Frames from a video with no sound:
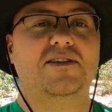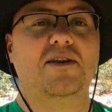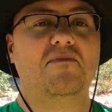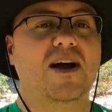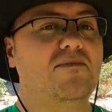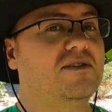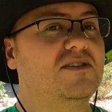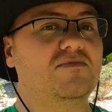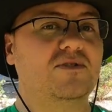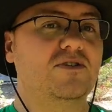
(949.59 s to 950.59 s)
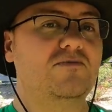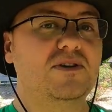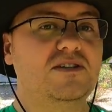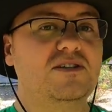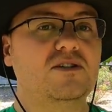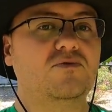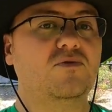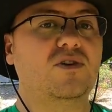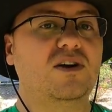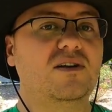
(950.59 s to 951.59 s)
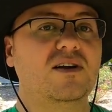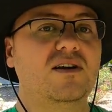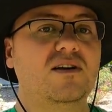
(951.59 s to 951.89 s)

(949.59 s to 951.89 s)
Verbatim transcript: There might be some good pieces of wood